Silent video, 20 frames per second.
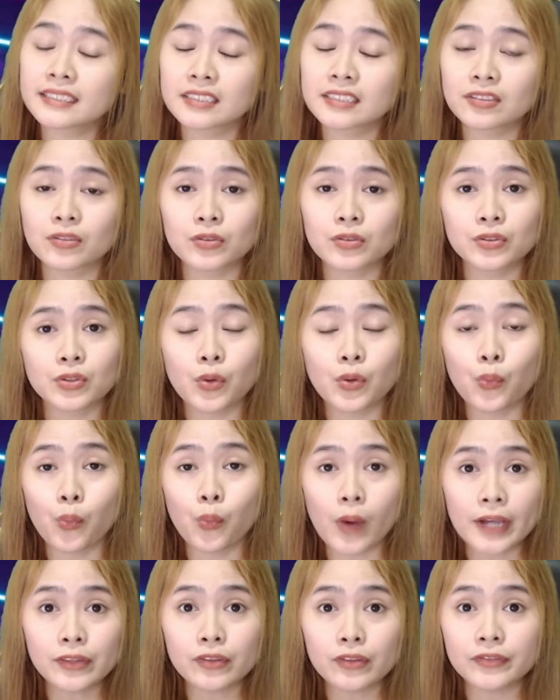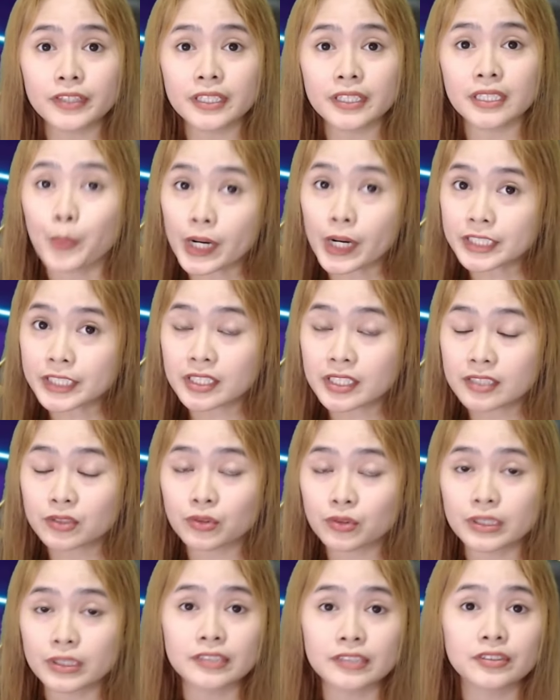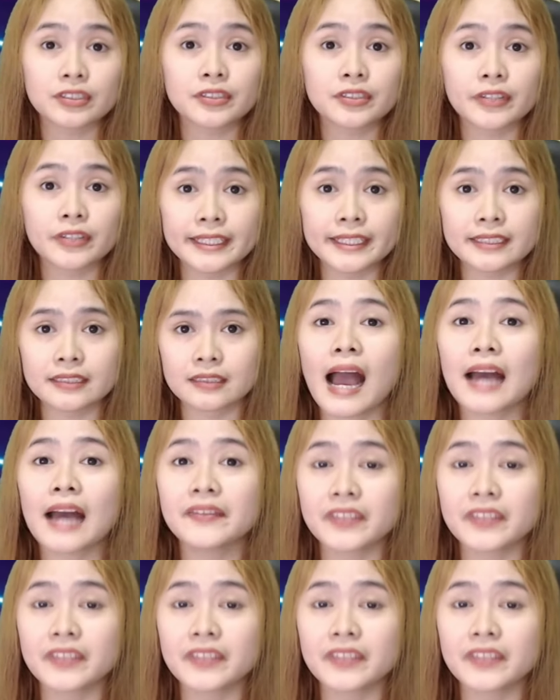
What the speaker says: is also one of the projects to integrate an